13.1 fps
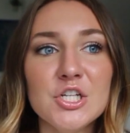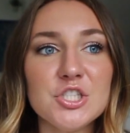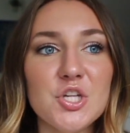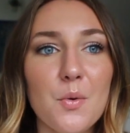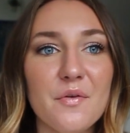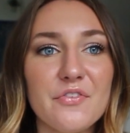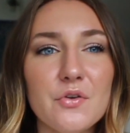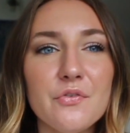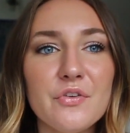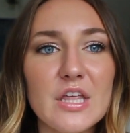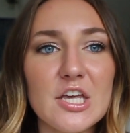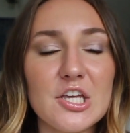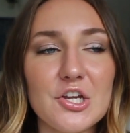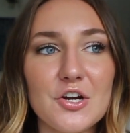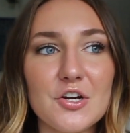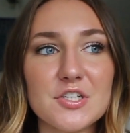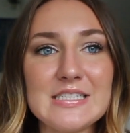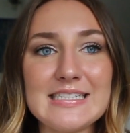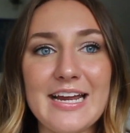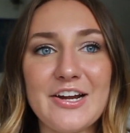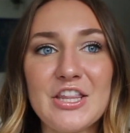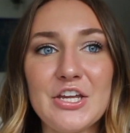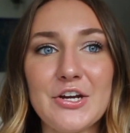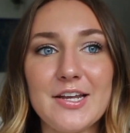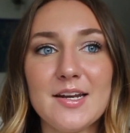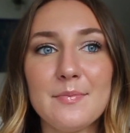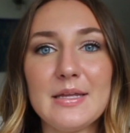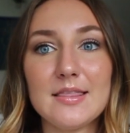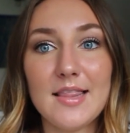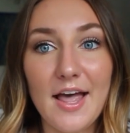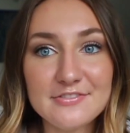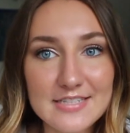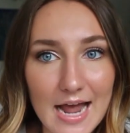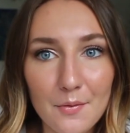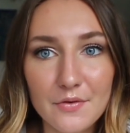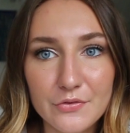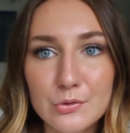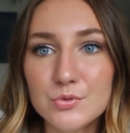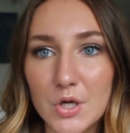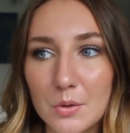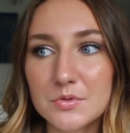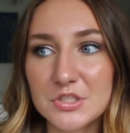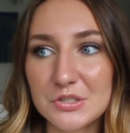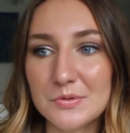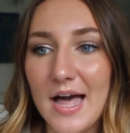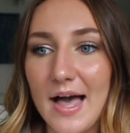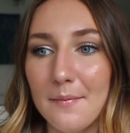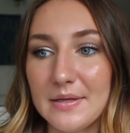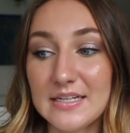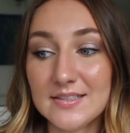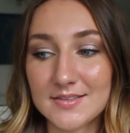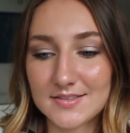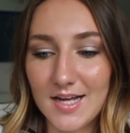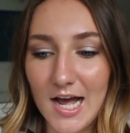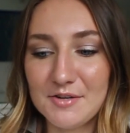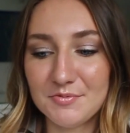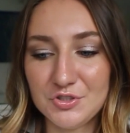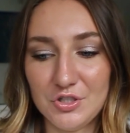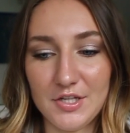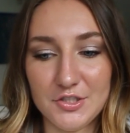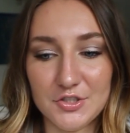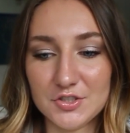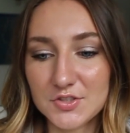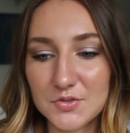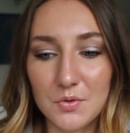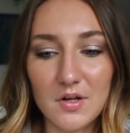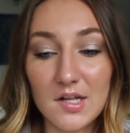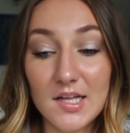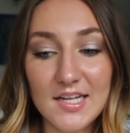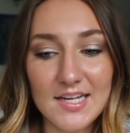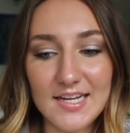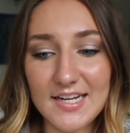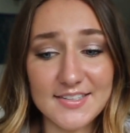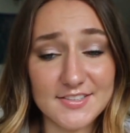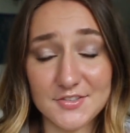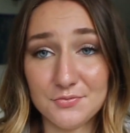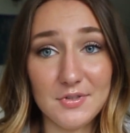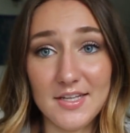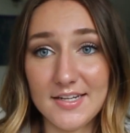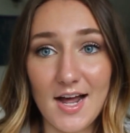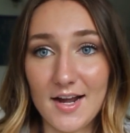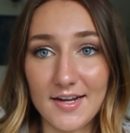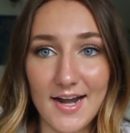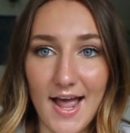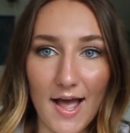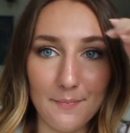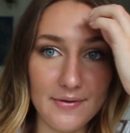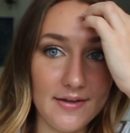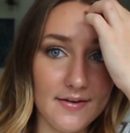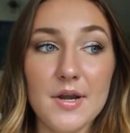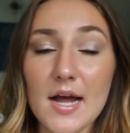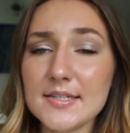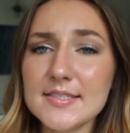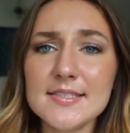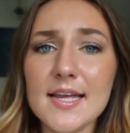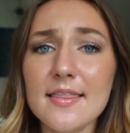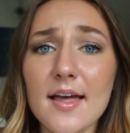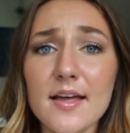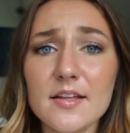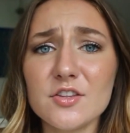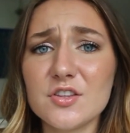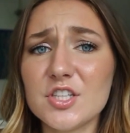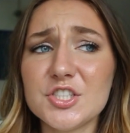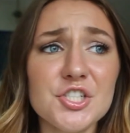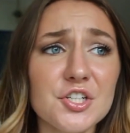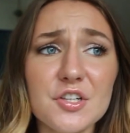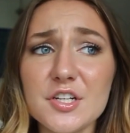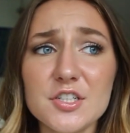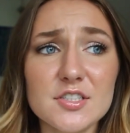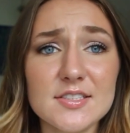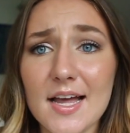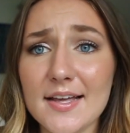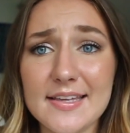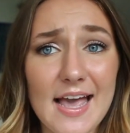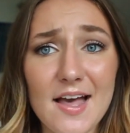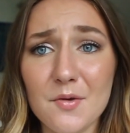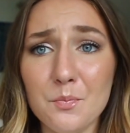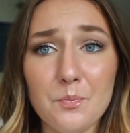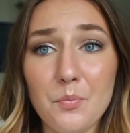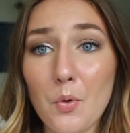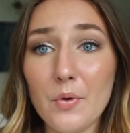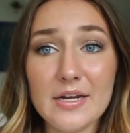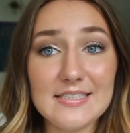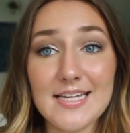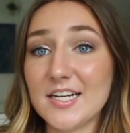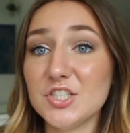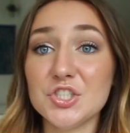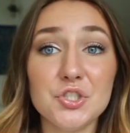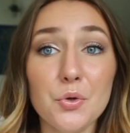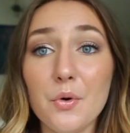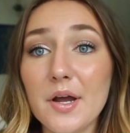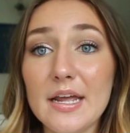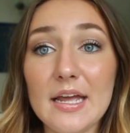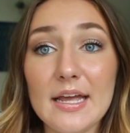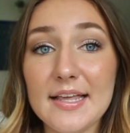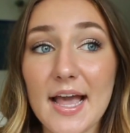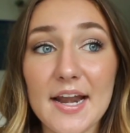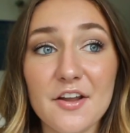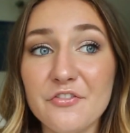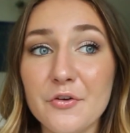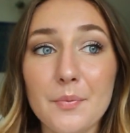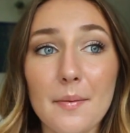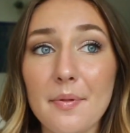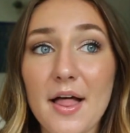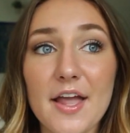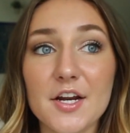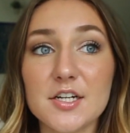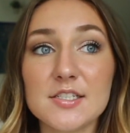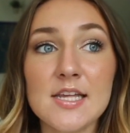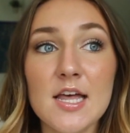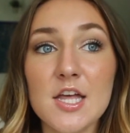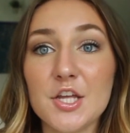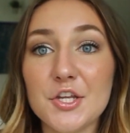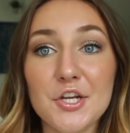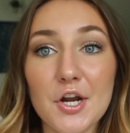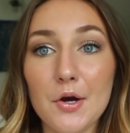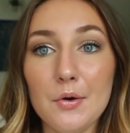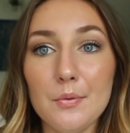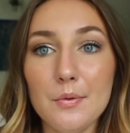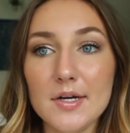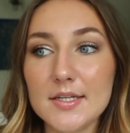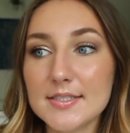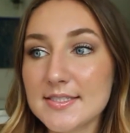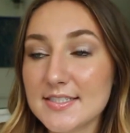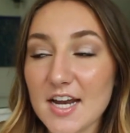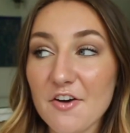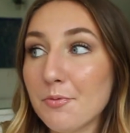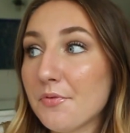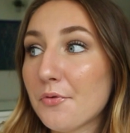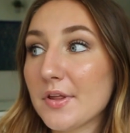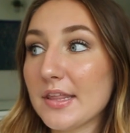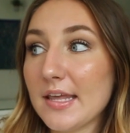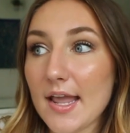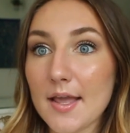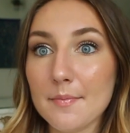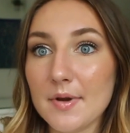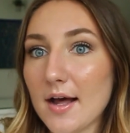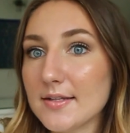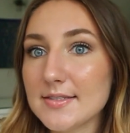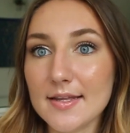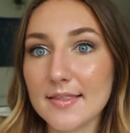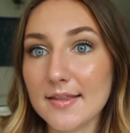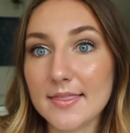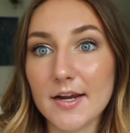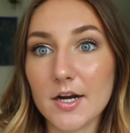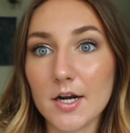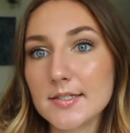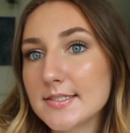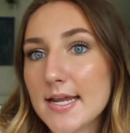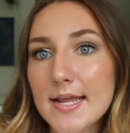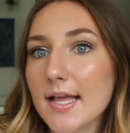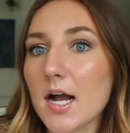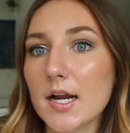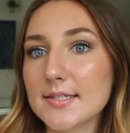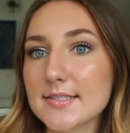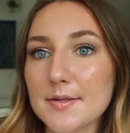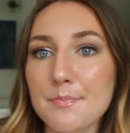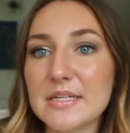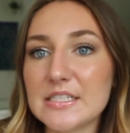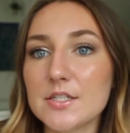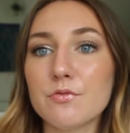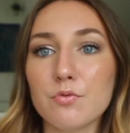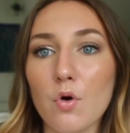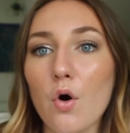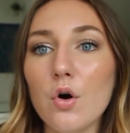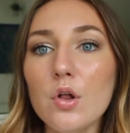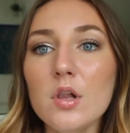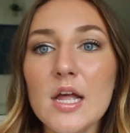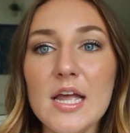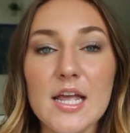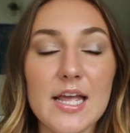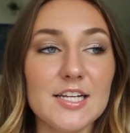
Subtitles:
So if you feel like you're scared that you're gonna be left out if you don't do that because it's optional at your school, it's really not gonna happen. Not to say that the cheerleaders that get boys and enjoy getting football players, you know, stuff before the game, not saying that they're taking on a submissive role.